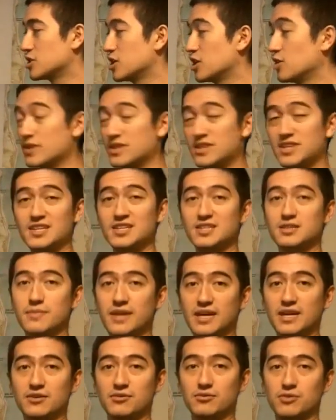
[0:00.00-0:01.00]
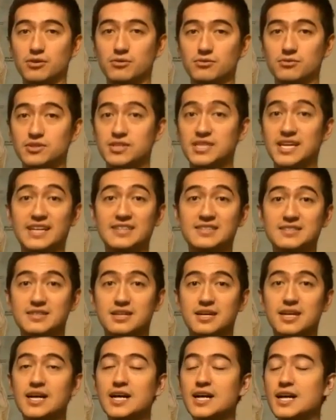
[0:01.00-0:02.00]
to go with it to make your own
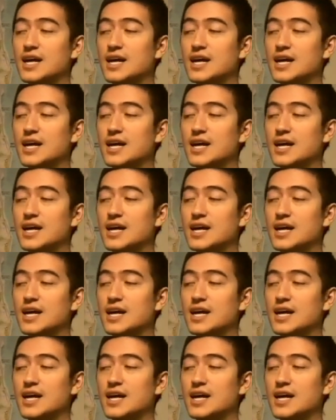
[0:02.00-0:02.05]
desk.